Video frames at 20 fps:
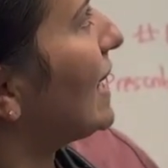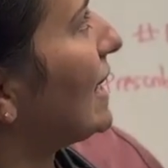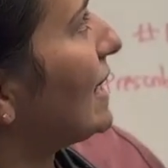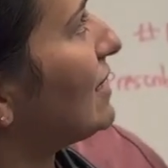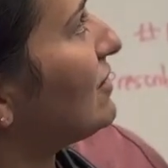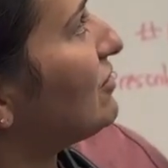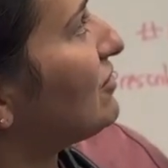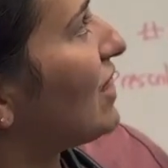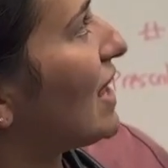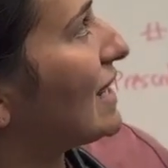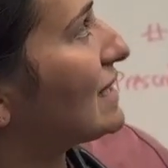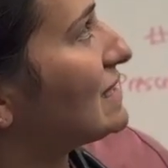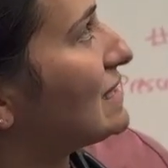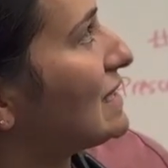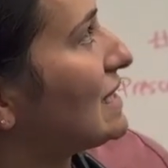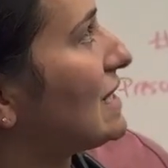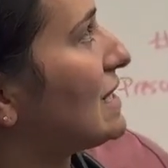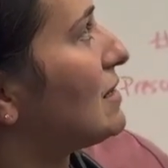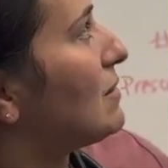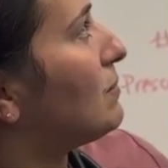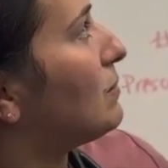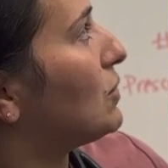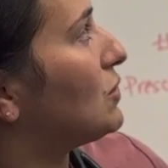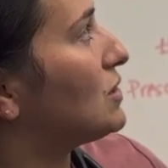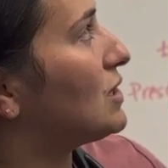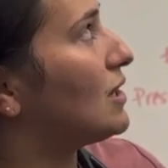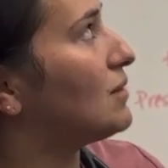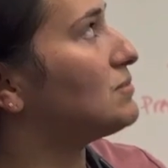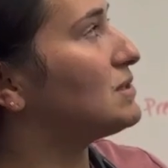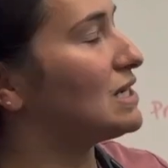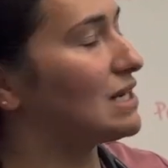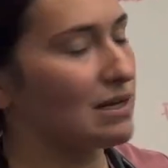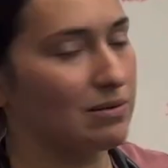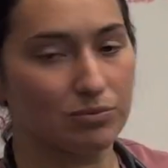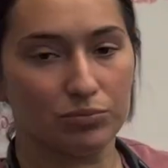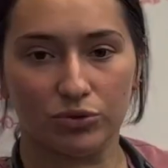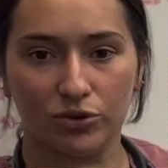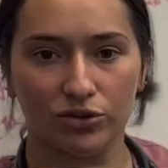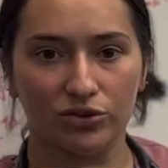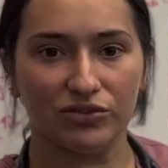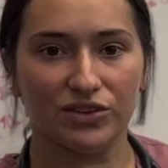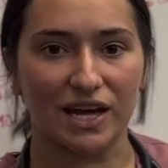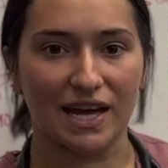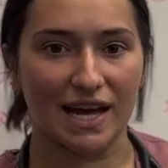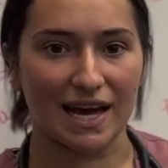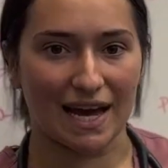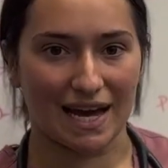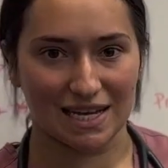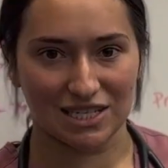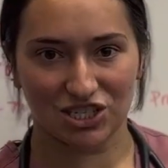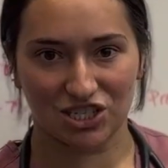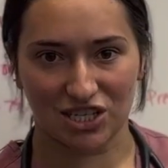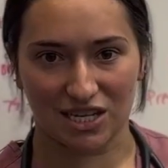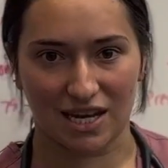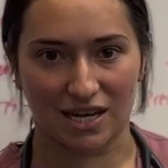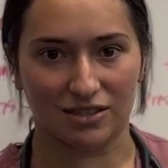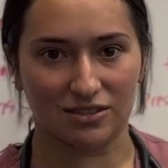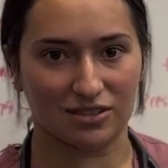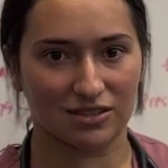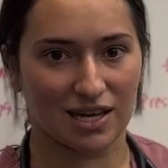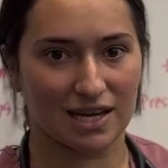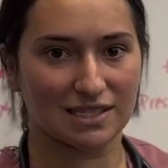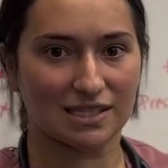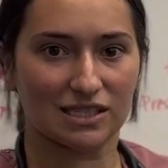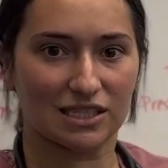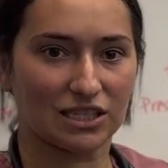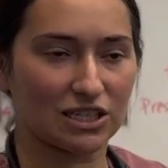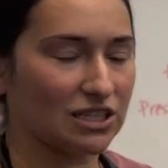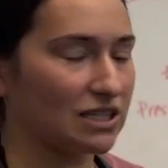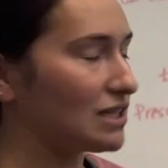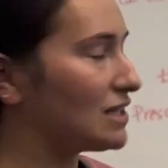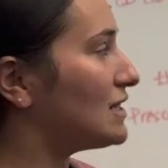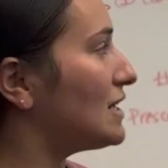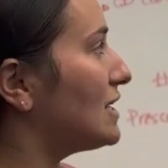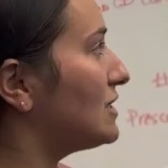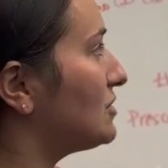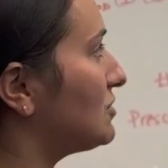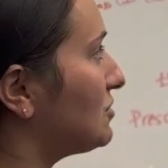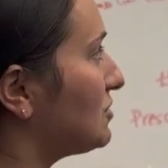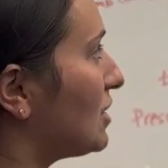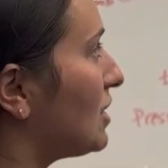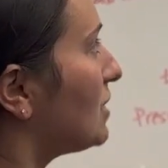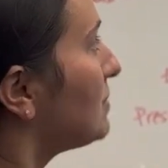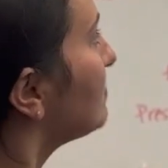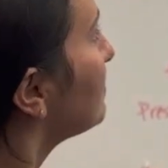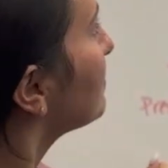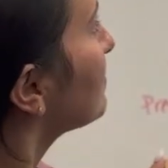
and flaxseed both help to improve the HDL, so that's the good cholesterol.